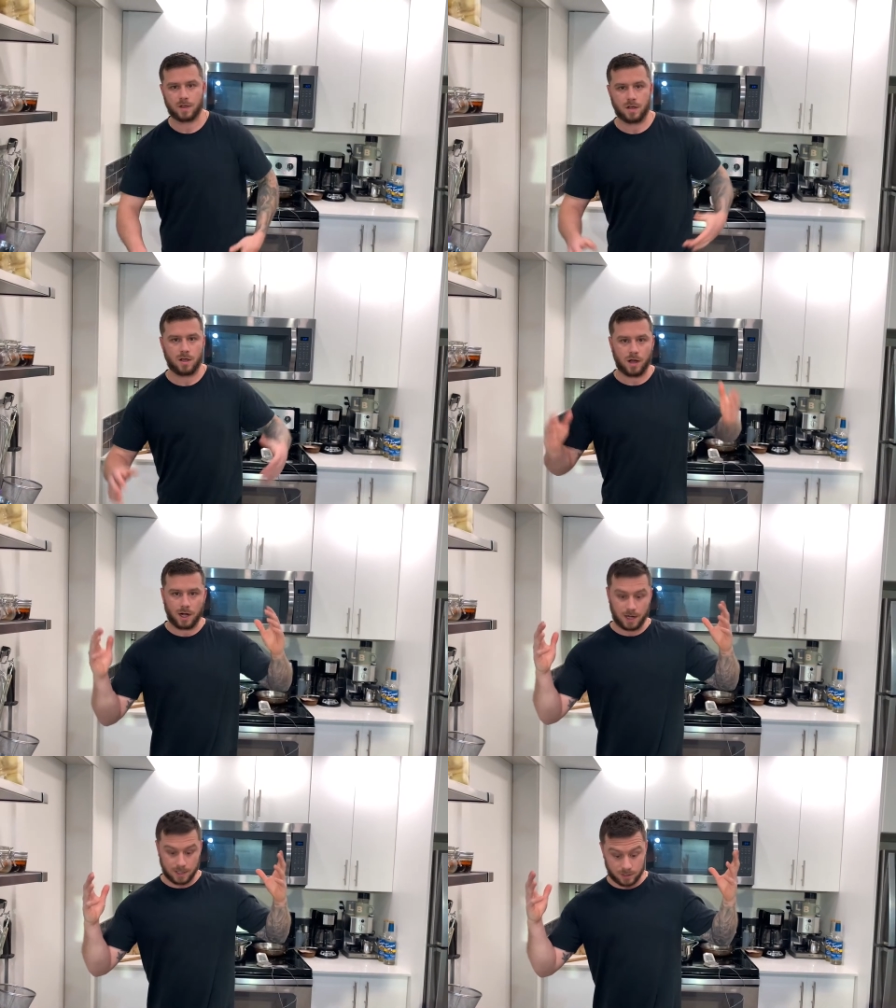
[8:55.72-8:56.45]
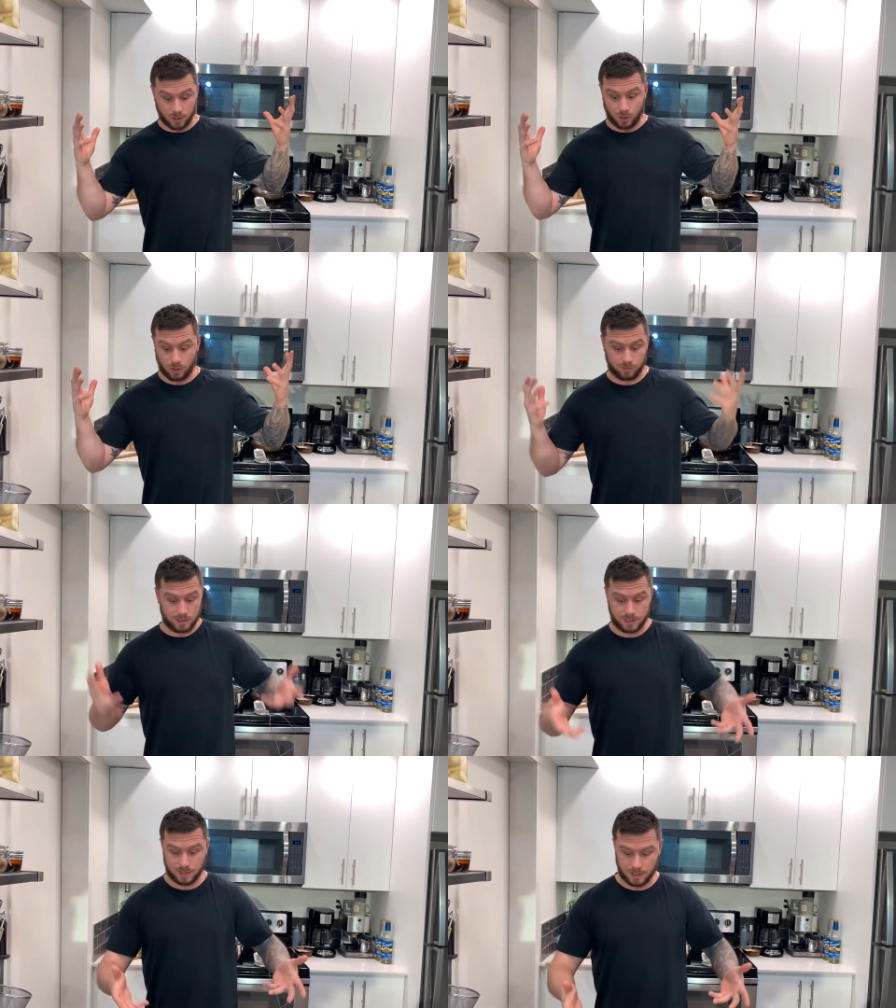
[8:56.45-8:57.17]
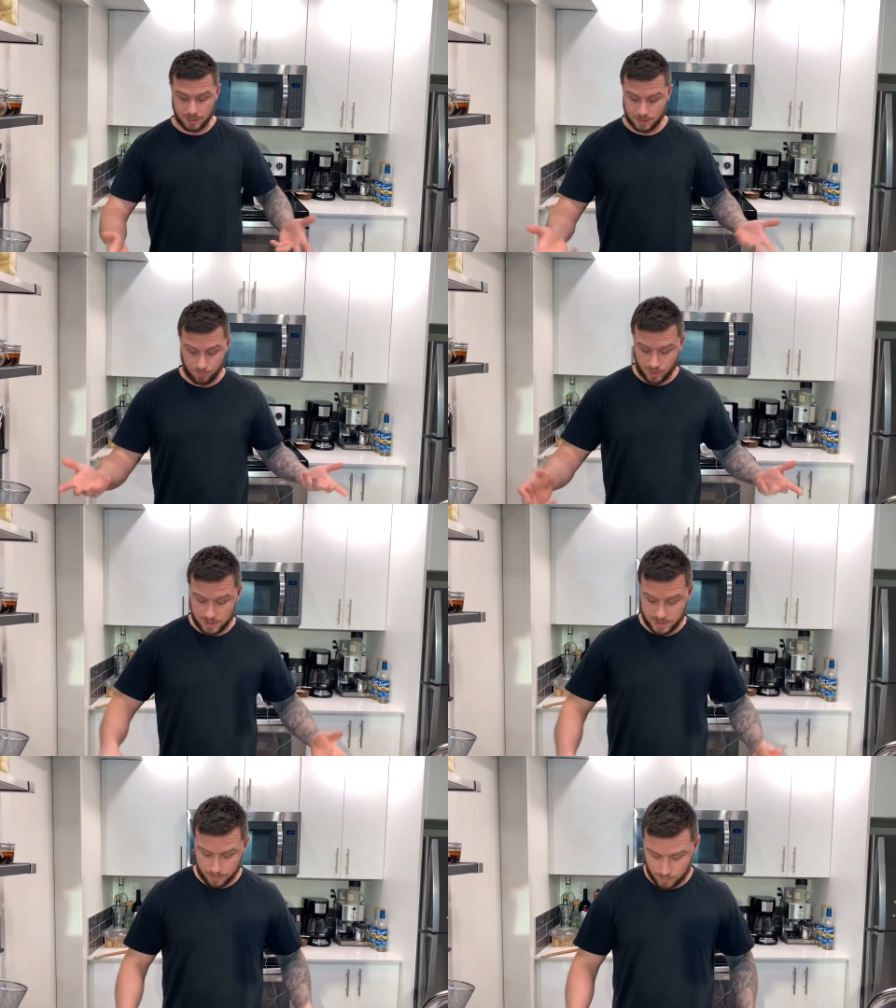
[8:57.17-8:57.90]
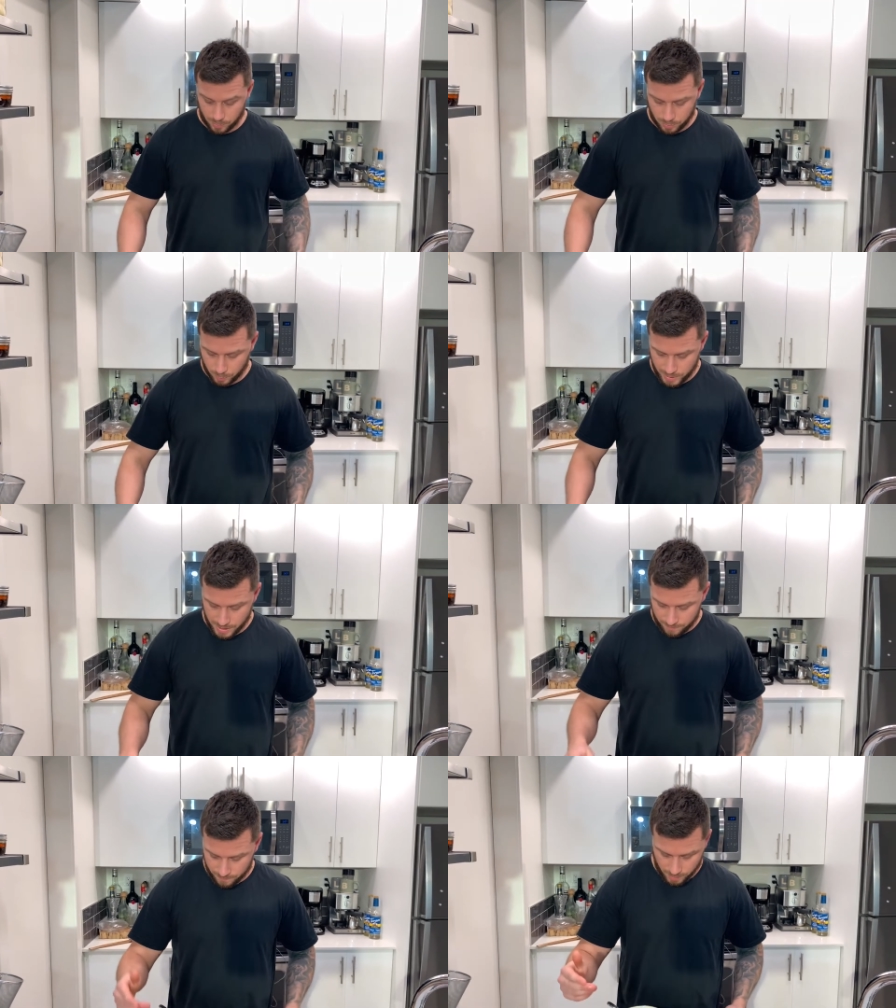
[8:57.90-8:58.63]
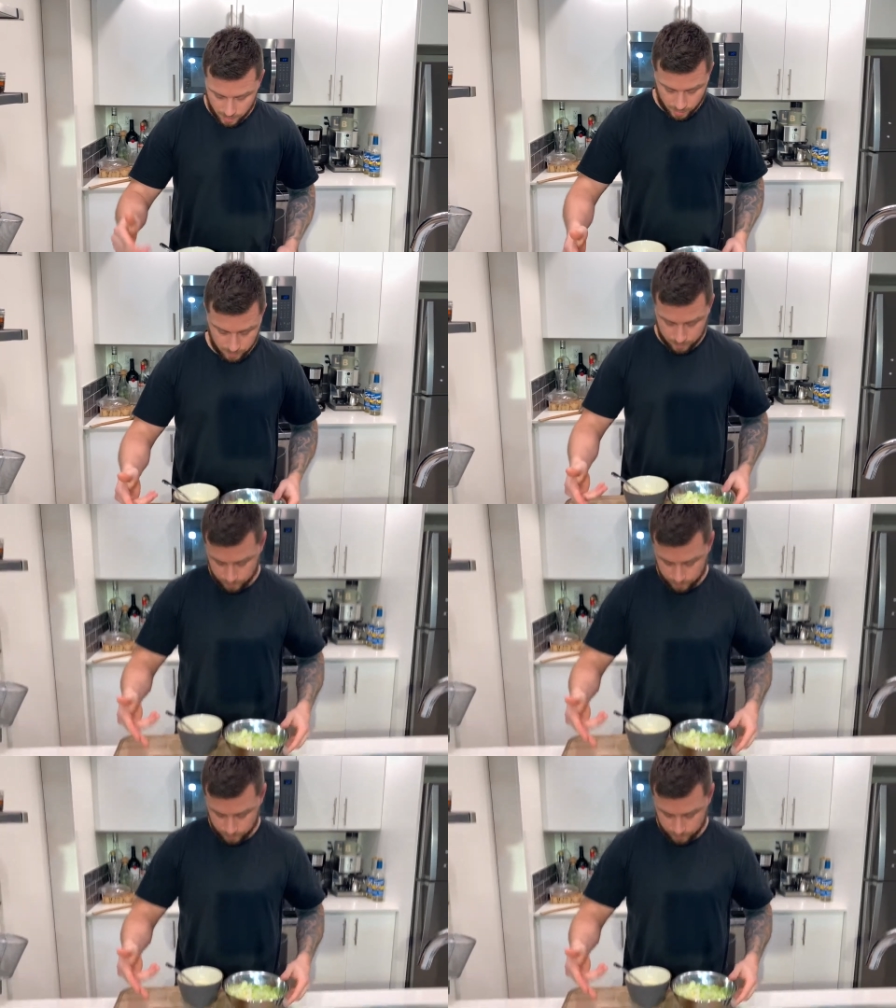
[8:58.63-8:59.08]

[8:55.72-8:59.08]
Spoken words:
All right guys, so this is it. It's pretty simple. We have our